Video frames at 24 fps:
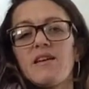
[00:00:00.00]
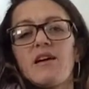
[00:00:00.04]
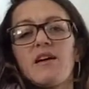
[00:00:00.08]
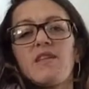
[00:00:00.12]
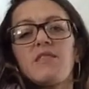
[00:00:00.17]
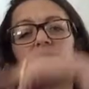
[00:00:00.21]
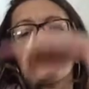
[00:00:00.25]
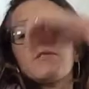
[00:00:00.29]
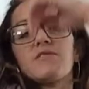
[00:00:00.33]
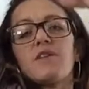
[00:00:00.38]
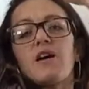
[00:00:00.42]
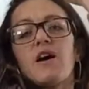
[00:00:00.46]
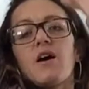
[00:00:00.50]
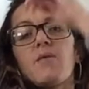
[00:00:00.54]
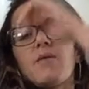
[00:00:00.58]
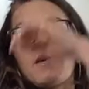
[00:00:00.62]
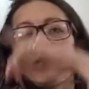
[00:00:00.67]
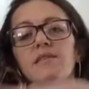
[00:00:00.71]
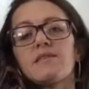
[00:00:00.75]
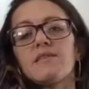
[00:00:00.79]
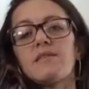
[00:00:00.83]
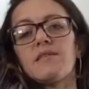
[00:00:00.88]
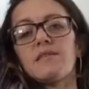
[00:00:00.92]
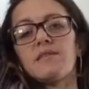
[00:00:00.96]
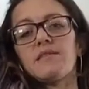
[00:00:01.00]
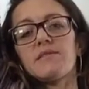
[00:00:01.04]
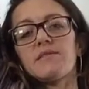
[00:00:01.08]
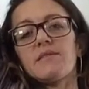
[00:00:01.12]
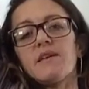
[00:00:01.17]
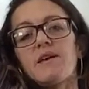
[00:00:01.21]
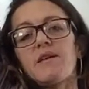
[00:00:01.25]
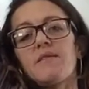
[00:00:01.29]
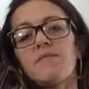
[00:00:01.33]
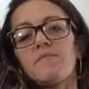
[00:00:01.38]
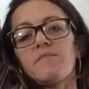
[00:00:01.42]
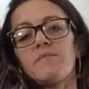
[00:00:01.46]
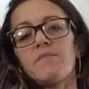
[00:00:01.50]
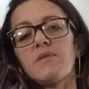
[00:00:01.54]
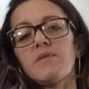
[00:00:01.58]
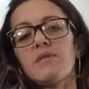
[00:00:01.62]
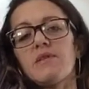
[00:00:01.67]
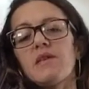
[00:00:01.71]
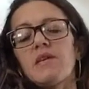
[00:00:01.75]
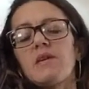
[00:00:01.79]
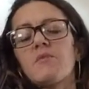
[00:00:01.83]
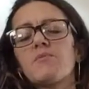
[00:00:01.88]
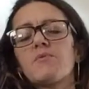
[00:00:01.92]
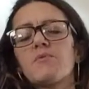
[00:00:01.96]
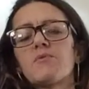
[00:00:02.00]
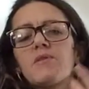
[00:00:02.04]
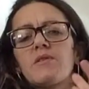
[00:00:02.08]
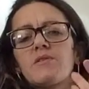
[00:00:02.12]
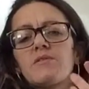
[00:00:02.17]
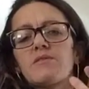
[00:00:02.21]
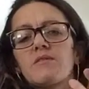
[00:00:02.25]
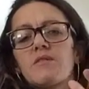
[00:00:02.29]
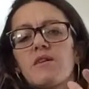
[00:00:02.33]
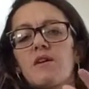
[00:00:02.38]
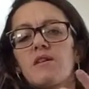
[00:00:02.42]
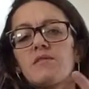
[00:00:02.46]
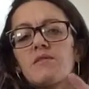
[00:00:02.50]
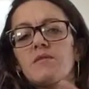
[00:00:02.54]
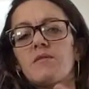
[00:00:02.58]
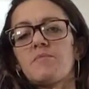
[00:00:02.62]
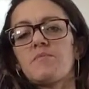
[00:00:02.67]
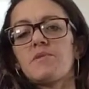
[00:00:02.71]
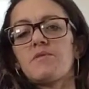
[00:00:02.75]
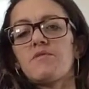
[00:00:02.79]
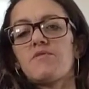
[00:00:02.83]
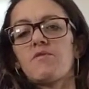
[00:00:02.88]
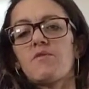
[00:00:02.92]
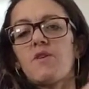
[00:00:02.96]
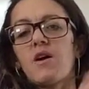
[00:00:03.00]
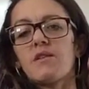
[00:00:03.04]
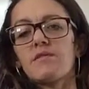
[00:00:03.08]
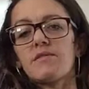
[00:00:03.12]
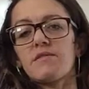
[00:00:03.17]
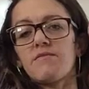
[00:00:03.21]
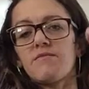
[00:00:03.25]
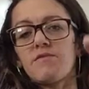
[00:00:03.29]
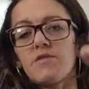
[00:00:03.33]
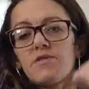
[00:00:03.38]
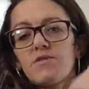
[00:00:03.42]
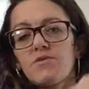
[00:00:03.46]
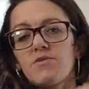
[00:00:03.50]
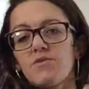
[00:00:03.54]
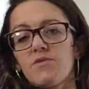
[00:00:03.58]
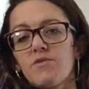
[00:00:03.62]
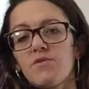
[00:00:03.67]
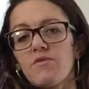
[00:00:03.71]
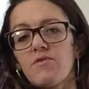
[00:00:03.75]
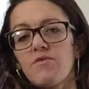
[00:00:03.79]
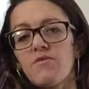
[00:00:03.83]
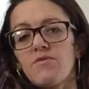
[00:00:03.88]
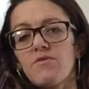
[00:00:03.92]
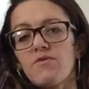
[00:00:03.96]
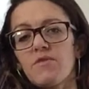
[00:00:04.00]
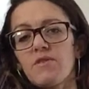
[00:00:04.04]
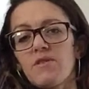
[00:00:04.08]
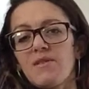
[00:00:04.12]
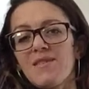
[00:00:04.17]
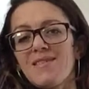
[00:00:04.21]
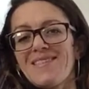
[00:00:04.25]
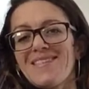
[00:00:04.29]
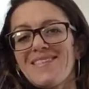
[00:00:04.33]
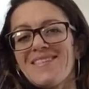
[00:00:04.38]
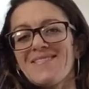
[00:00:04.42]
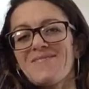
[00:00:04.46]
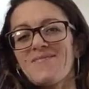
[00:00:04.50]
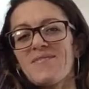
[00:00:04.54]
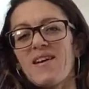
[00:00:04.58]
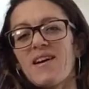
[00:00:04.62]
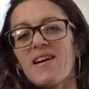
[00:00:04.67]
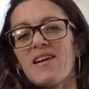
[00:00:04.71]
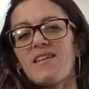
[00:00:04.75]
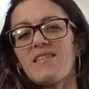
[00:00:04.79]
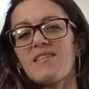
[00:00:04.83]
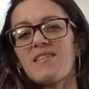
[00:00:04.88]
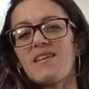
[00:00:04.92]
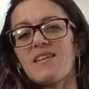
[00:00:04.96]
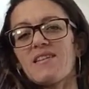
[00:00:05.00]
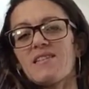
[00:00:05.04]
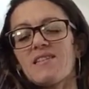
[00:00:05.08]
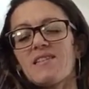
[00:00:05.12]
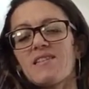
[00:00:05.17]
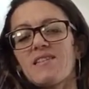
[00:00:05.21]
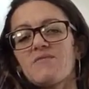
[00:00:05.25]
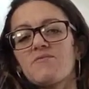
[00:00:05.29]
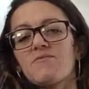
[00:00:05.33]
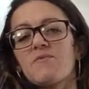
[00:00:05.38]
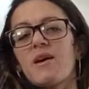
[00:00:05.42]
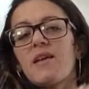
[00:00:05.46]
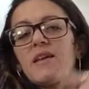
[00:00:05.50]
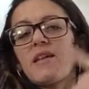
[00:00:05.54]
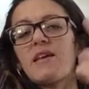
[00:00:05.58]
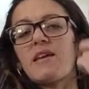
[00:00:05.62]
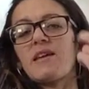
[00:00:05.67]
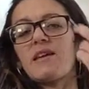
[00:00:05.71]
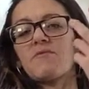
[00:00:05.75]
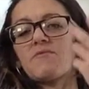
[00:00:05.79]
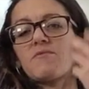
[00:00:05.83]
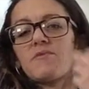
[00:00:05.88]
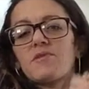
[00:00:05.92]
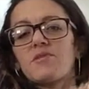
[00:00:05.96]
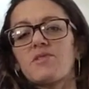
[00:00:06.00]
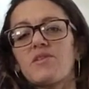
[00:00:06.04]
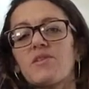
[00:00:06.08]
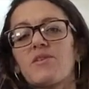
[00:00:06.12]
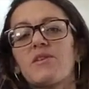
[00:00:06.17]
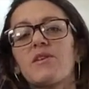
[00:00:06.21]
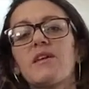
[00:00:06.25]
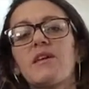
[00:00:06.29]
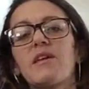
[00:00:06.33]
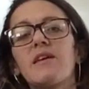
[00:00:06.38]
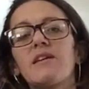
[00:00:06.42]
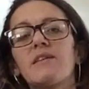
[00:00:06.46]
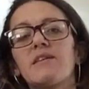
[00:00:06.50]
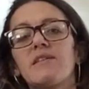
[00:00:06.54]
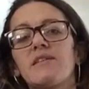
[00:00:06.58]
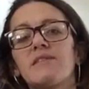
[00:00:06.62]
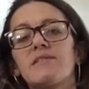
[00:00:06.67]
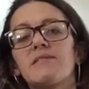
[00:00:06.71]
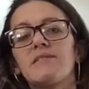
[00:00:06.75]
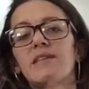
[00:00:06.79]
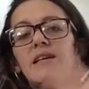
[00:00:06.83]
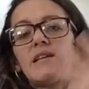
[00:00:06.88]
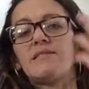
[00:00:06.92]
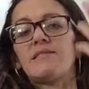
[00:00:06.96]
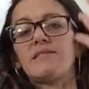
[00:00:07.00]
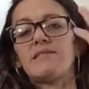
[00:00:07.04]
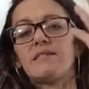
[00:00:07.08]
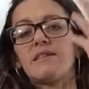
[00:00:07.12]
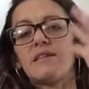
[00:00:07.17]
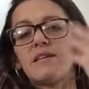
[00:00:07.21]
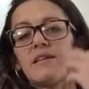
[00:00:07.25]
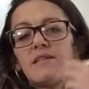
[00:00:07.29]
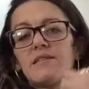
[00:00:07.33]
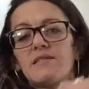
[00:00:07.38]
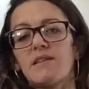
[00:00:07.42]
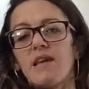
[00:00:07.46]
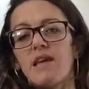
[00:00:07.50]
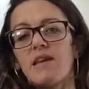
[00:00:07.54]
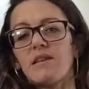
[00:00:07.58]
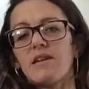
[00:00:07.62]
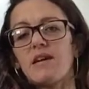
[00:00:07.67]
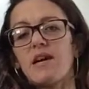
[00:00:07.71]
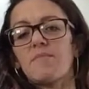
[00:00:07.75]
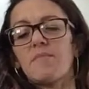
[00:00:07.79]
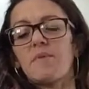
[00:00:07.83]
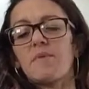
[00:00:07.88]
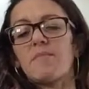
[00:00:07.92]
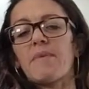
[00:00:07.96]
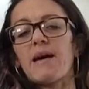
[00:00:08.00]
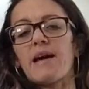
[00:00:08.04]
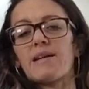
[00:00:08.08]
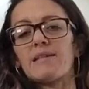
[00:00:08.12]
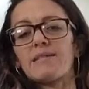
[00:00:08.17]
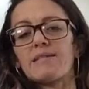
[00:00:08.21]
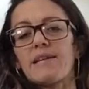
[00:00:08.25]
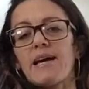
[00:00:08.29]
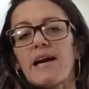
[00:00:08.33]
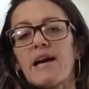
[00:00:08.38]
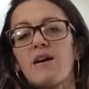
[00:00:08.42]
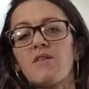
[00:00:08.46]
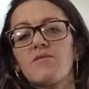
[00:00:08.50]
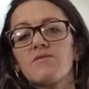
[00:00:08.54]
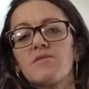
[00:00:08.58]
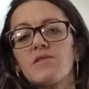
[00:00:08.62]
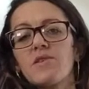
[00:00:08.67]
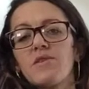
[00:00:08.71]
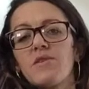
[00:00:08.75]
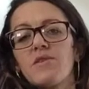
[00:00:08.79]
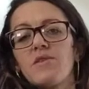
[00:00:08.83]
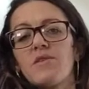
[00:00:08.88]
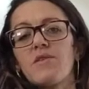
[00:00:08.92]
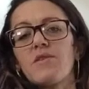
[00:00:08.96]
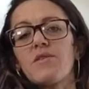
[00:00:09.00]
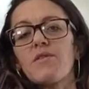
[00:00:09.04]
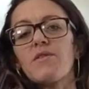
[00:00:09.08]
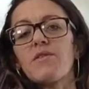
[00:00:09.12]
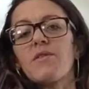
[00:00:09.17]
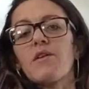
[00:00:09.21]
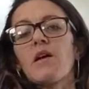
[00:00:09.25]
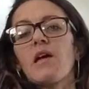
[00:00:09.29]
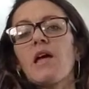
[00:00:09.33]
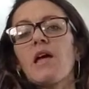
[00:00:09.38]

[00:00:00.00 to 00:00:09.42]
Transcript: And there's always this, in Hebrew, there's a concept of ratz b'shuv, right? Like a running and returning and ascending and coming back down to earth.